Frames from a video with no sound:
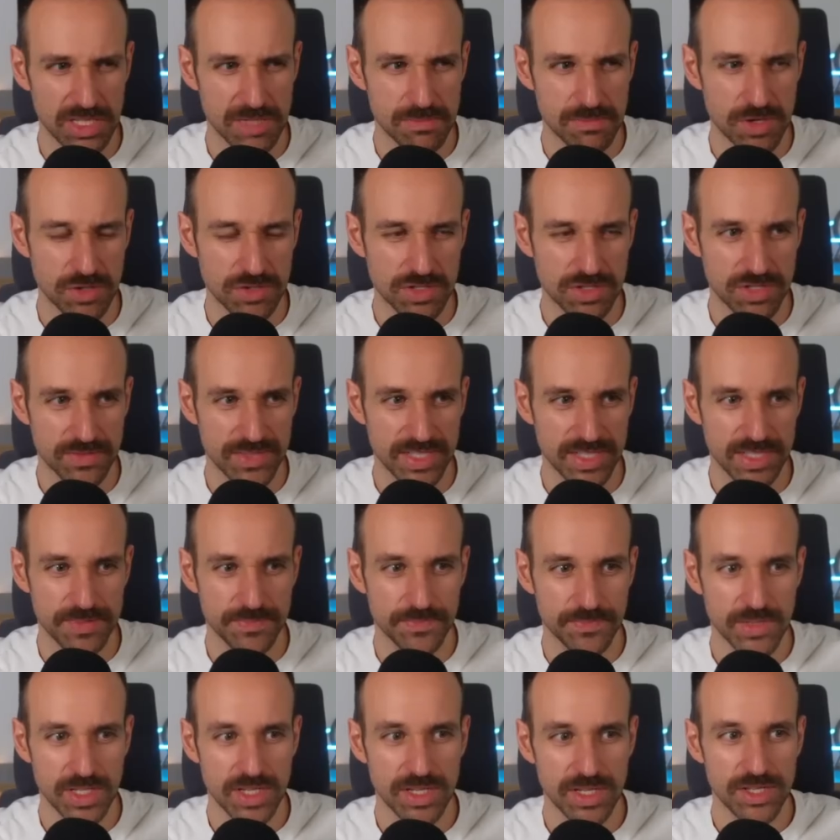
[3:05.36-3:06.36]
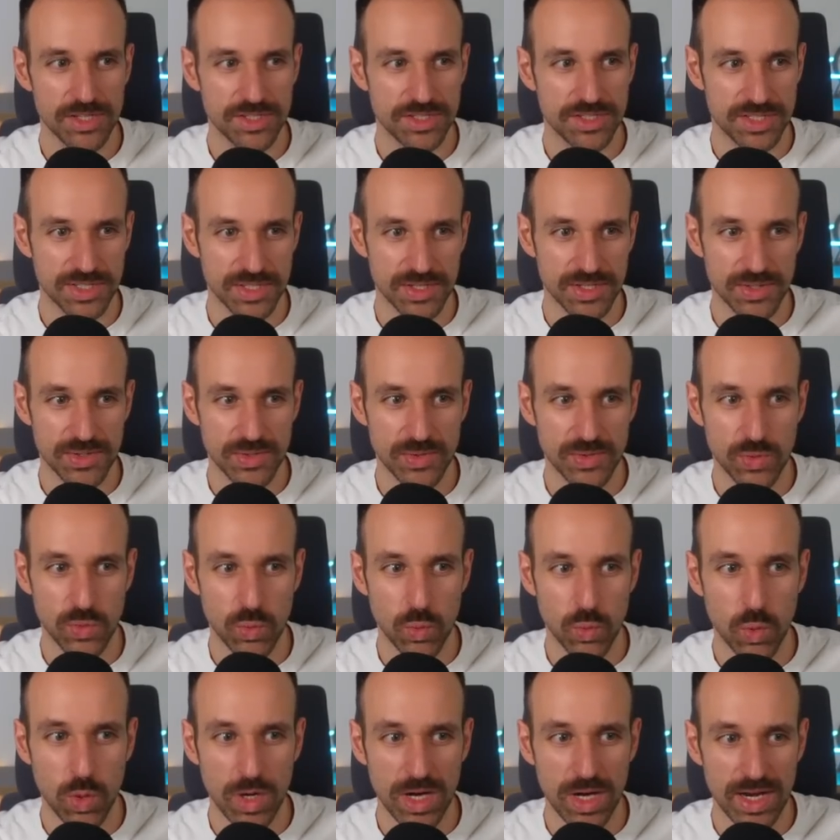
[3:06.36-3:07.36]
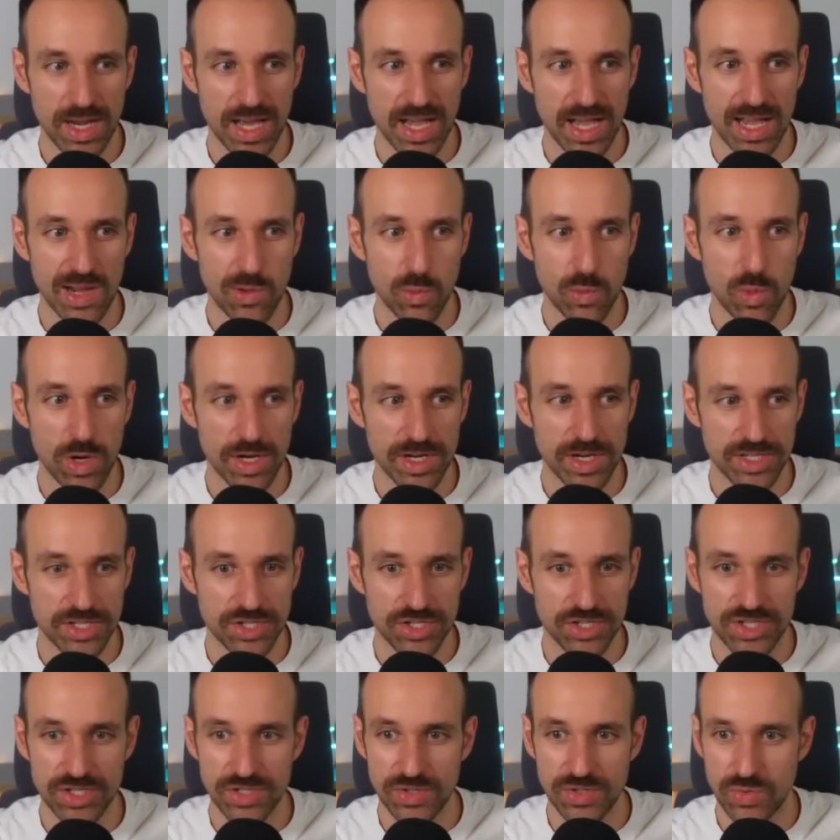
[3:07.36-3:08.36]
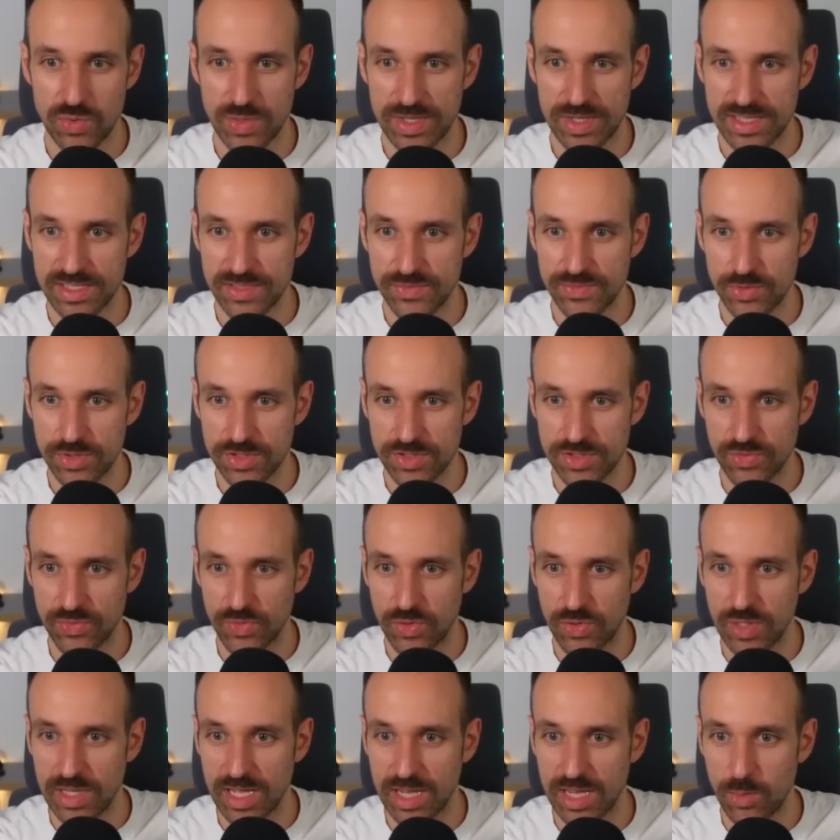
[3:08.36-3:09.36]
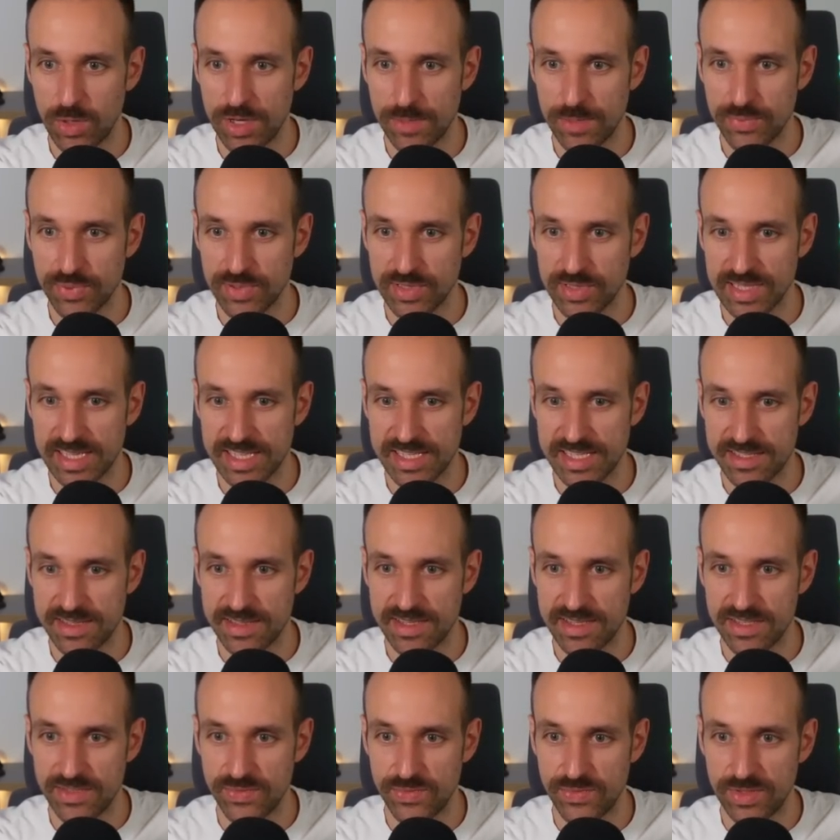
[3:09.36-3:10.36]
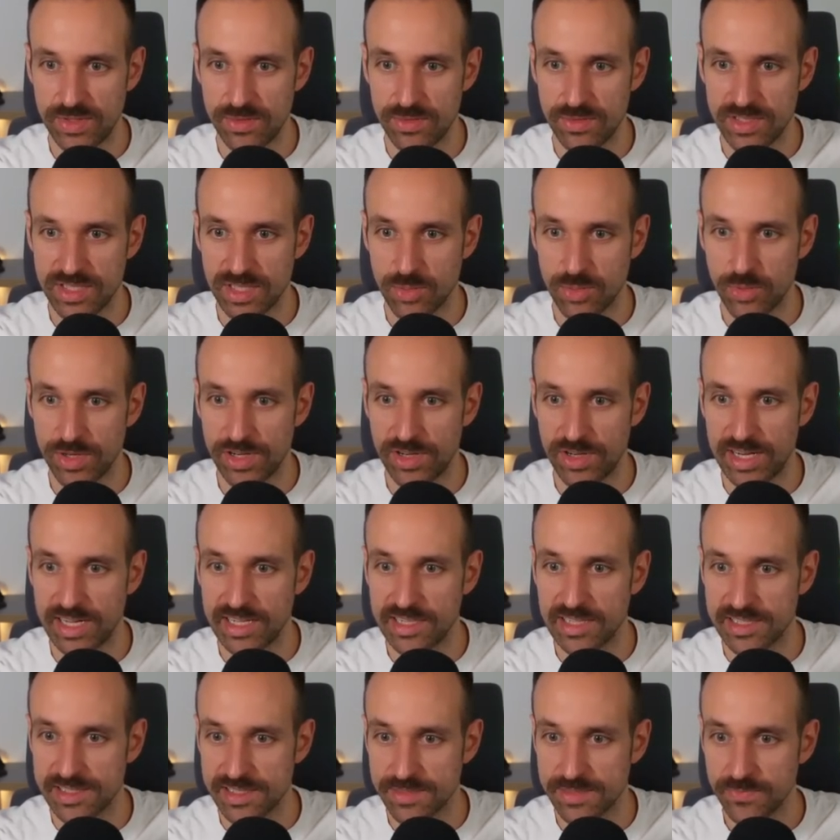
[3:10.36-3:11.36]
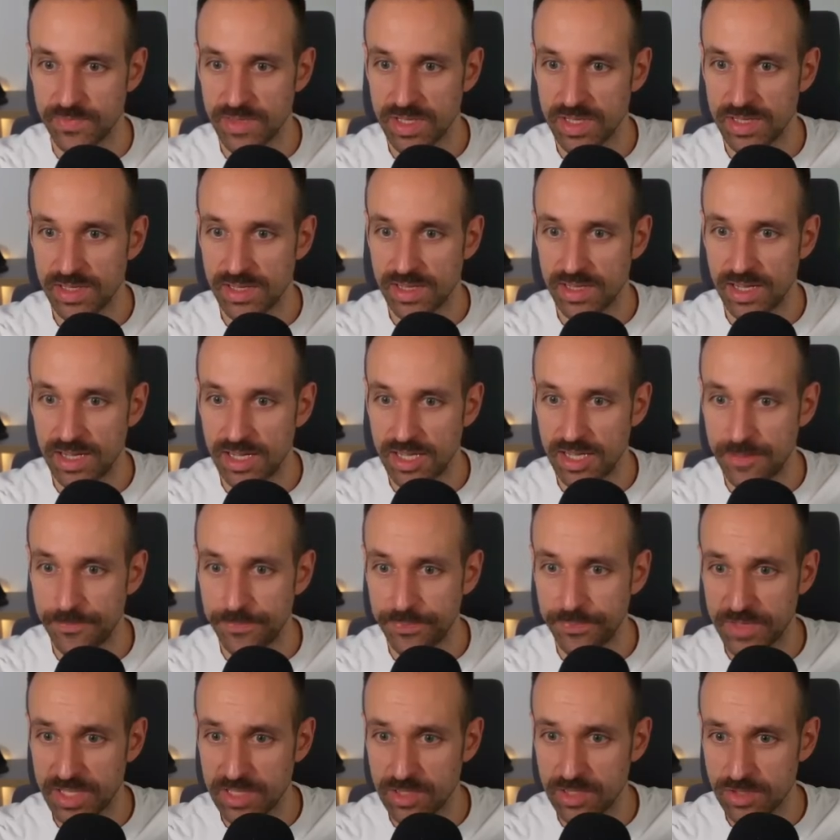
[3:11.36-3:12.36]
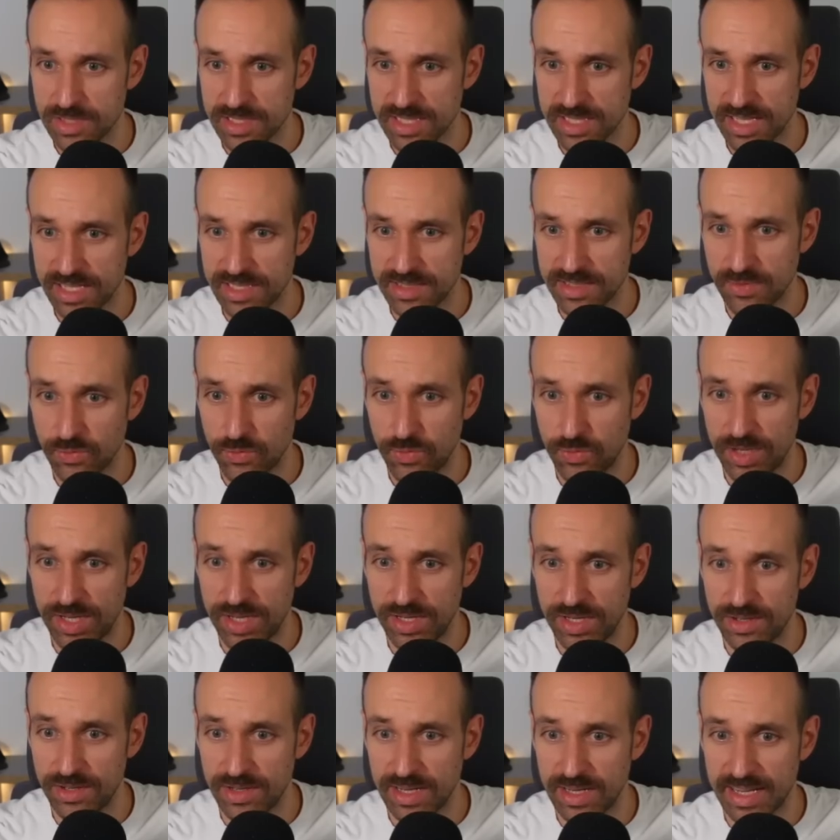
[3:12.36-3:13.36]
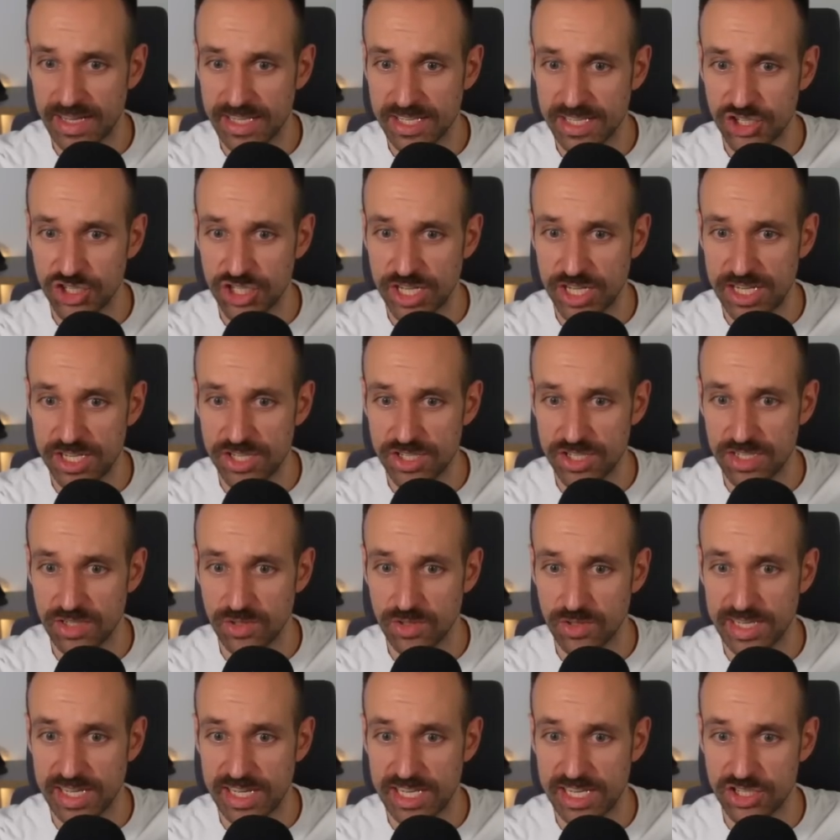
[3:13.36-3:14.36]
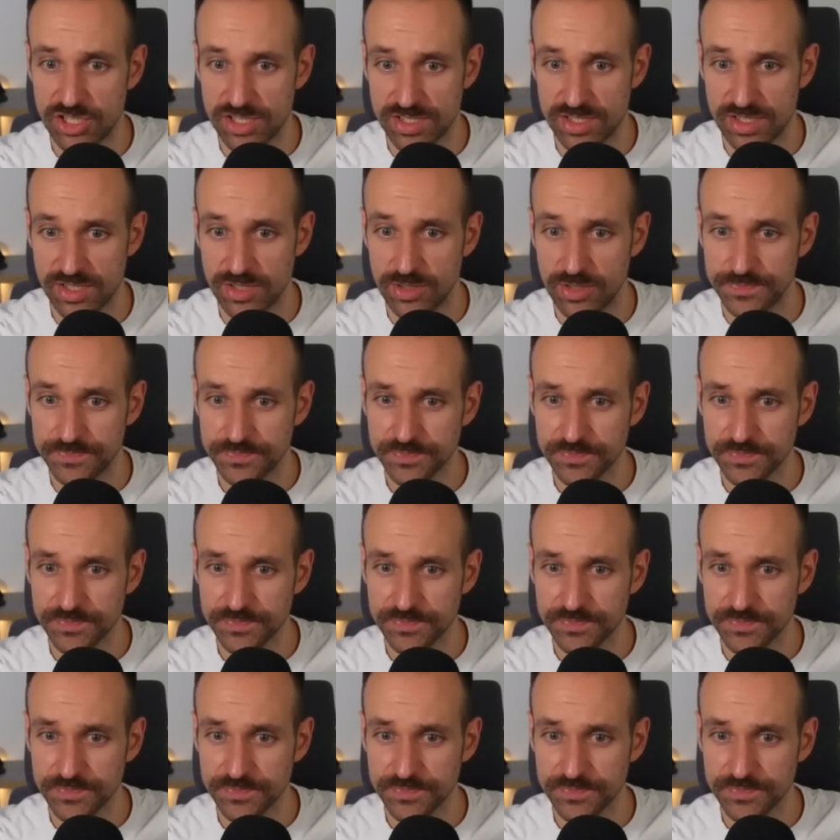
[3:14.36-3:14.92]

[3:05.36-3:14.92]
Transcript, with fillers: most of it. So what I want to do is, first of all, I want to place this view somewhere else. Um, it looks like here I can change the location. So